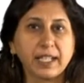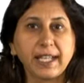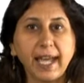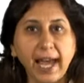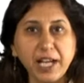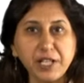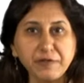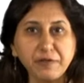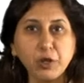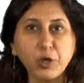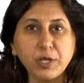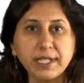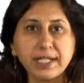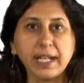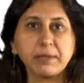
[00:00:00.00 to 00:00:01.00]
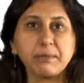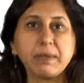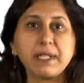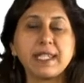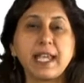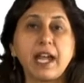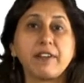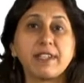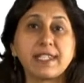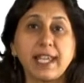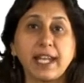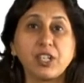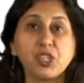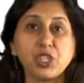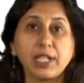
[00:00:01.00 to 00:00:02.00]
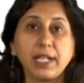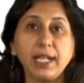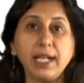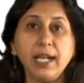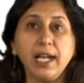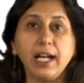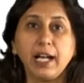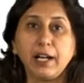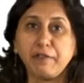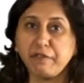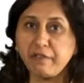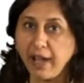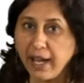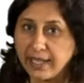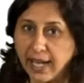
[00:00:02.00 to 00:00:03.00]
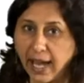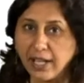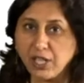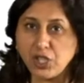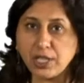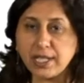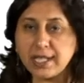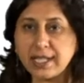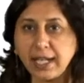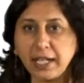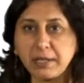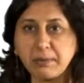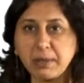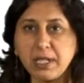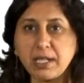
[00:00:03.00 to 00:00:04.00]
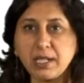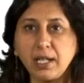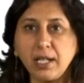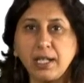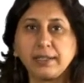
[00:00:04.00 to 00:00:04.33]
Cash flow statements are essentially a financial statement